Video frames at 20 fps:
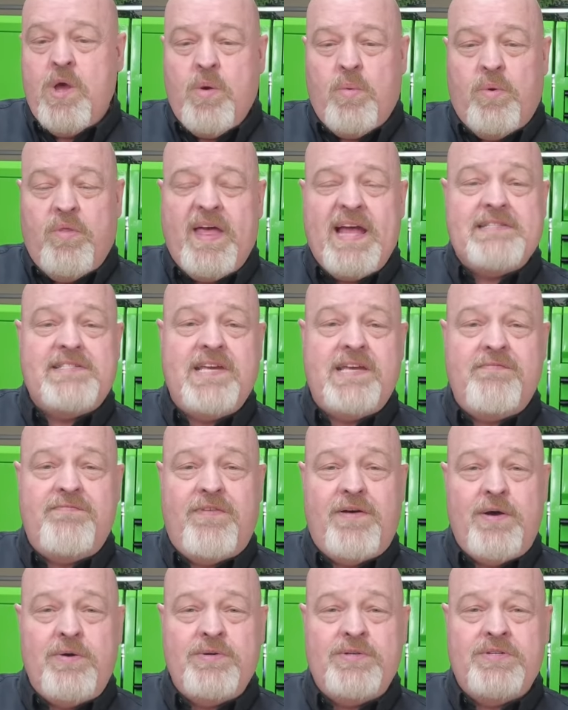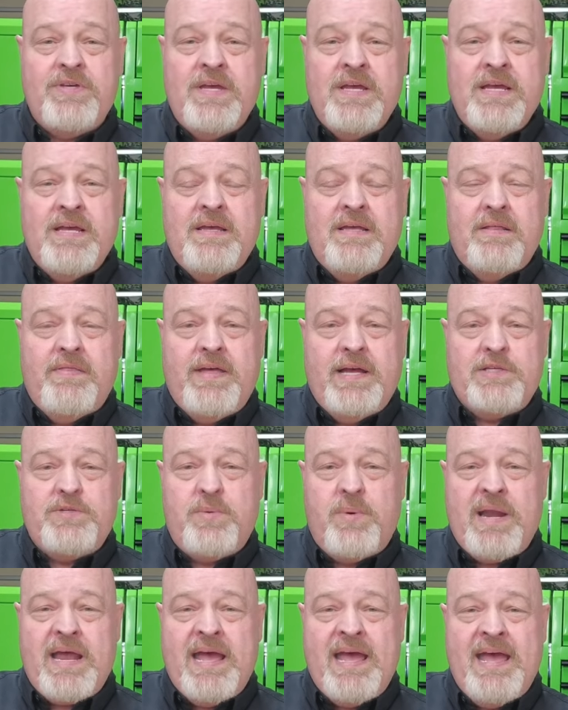Well, that's it, folks. That's
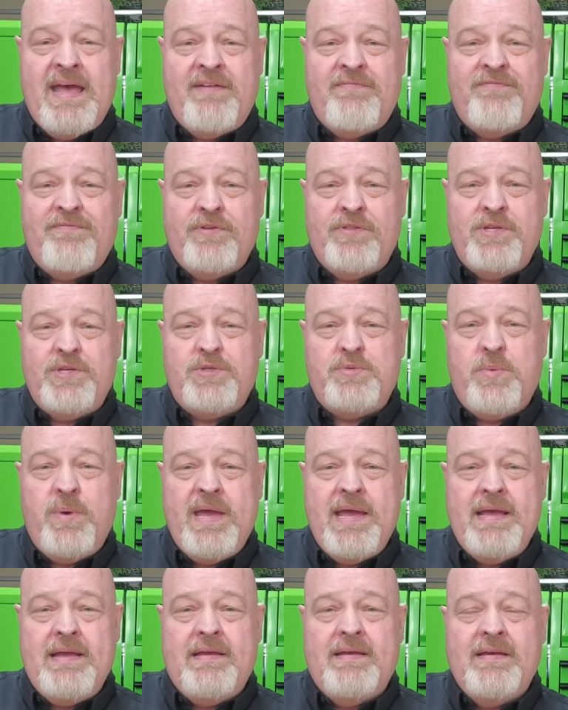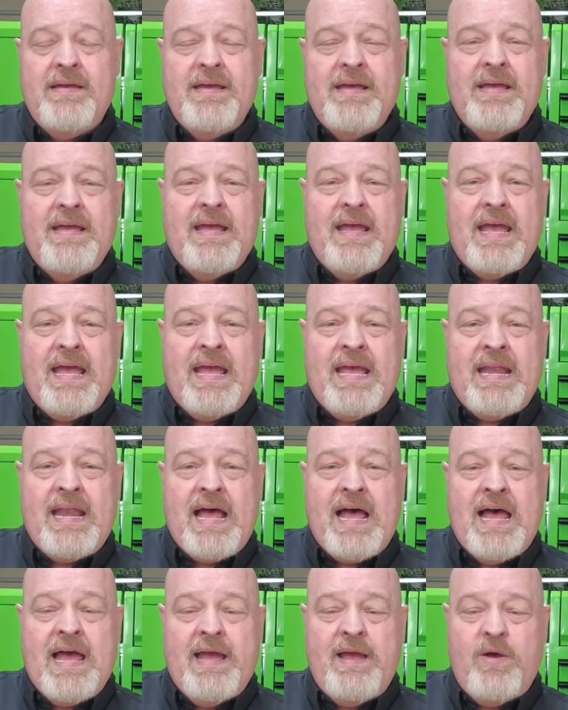what I have for this week. And
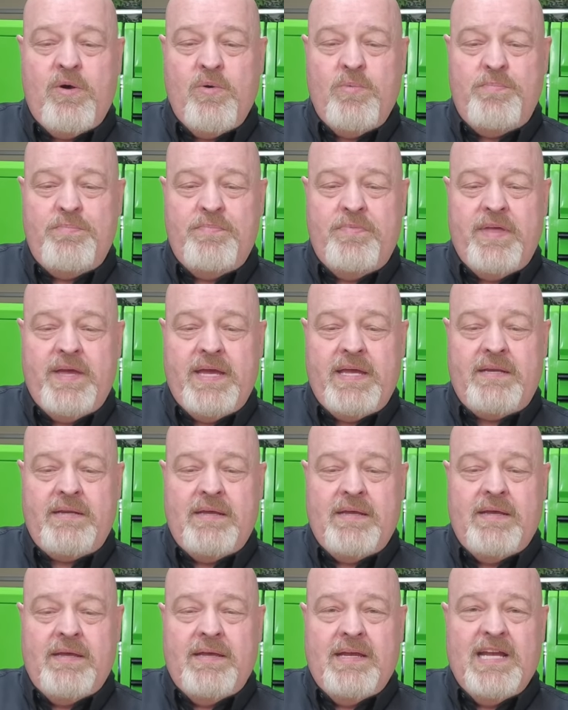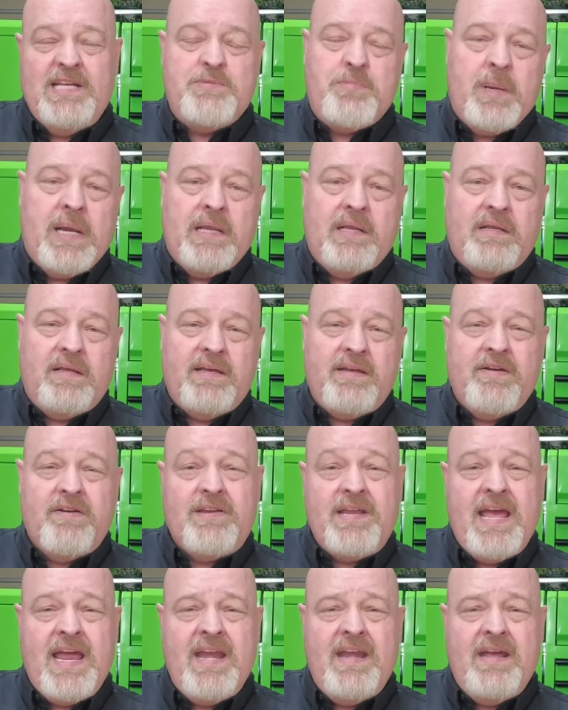I hope that it's been a little
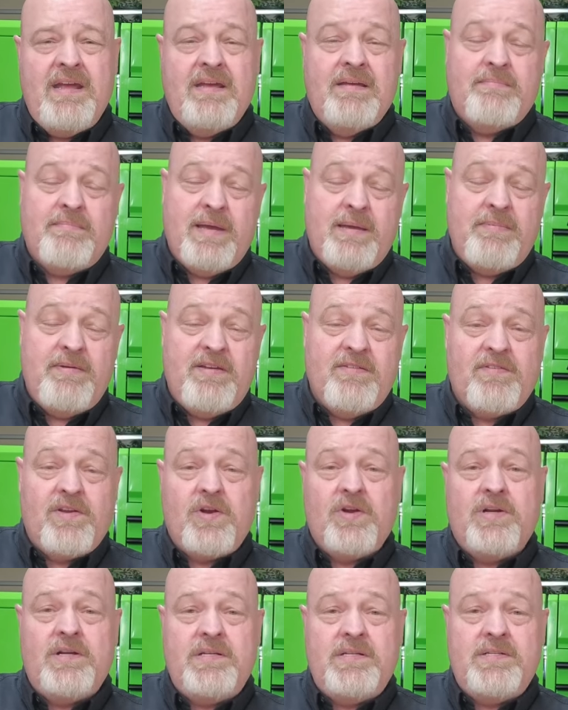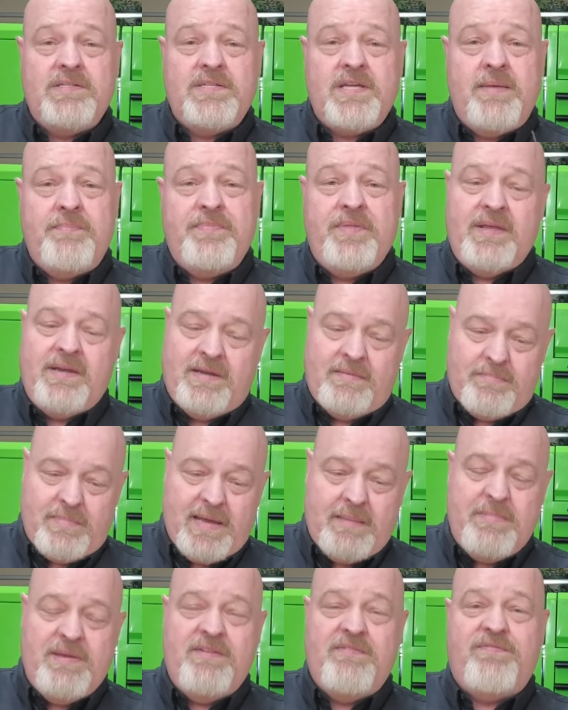entertaining. Maybe you learned a little something, and
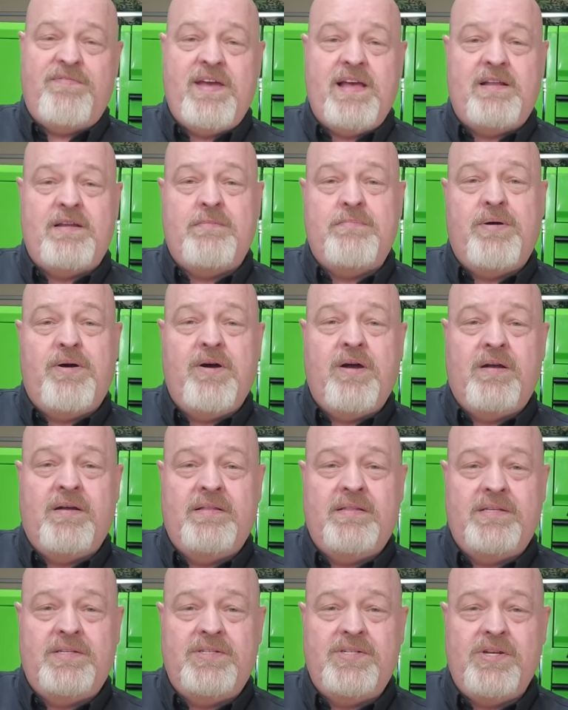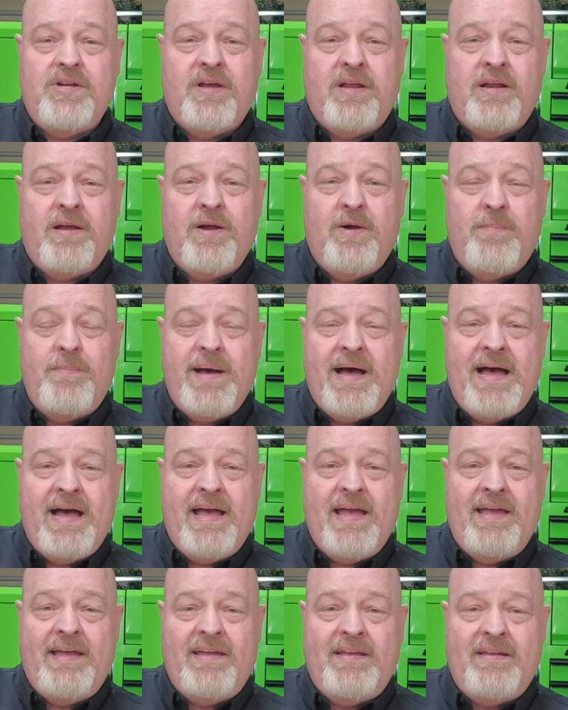maybe you found a bargain that you're going to go
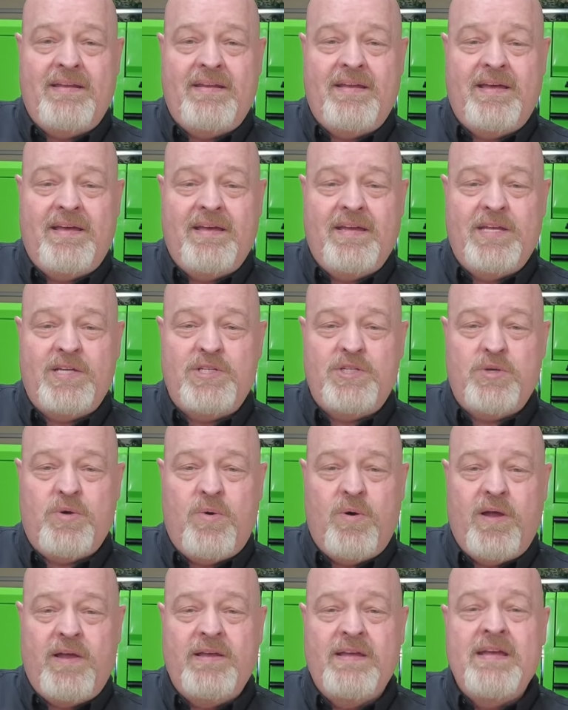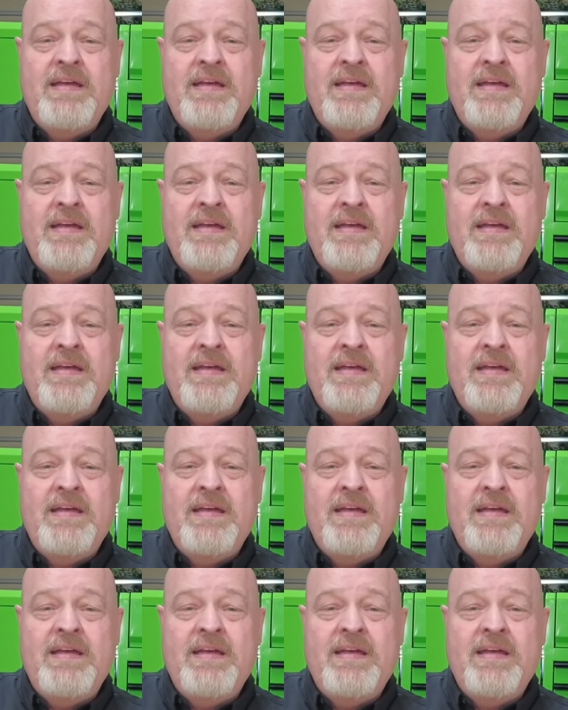buy and enjoy.